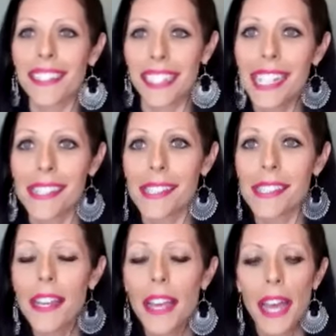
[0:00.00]
is.
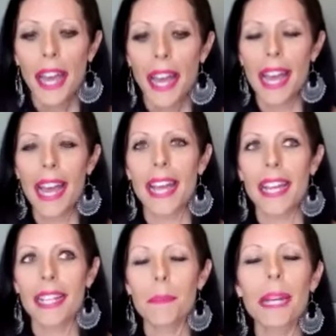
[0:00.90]

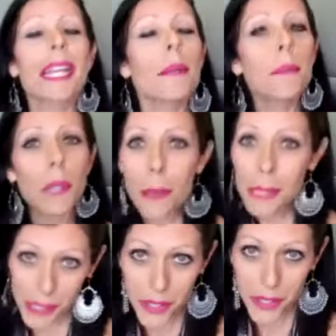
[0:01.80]
And but I can
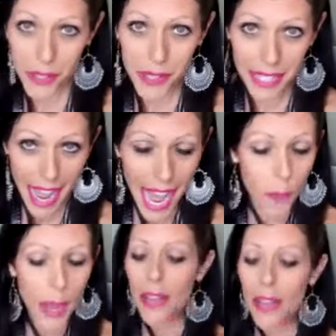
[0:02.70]
promise you that
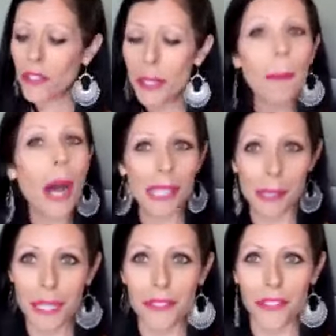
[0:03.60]
however
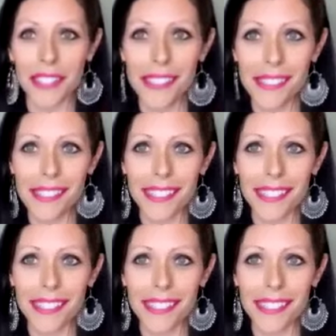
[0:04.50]
impossible it feels,